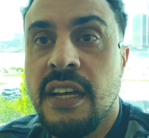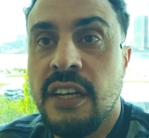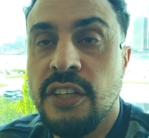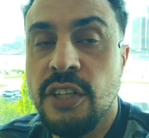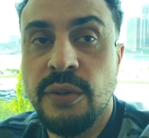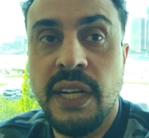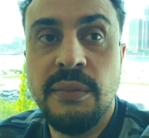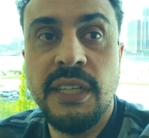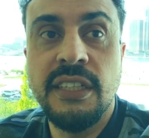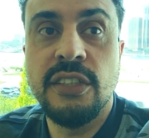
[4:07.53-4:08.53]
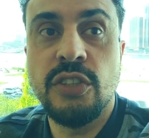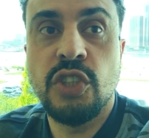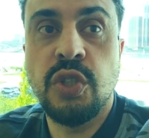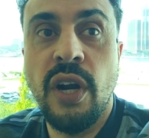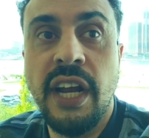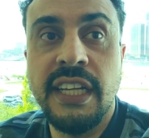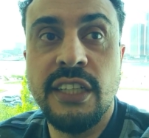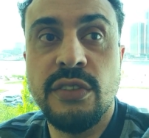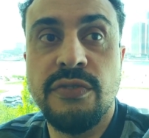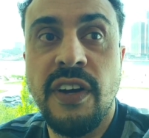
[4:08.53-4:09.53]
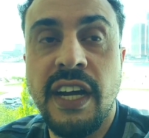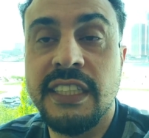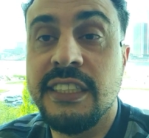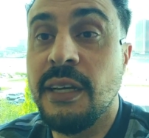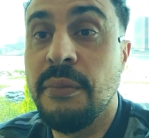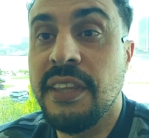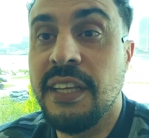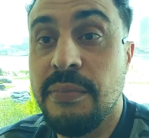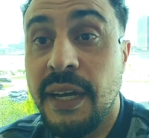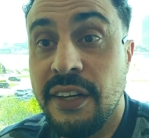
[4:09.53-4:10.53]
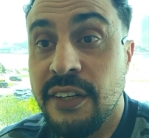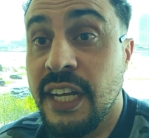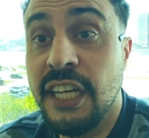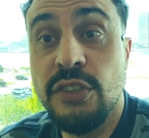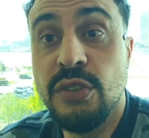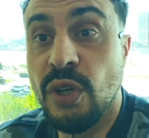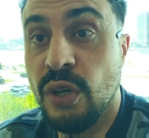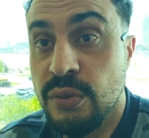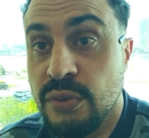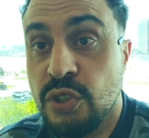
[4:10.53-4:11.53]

You know what I mean? Trying to find something better and you don't,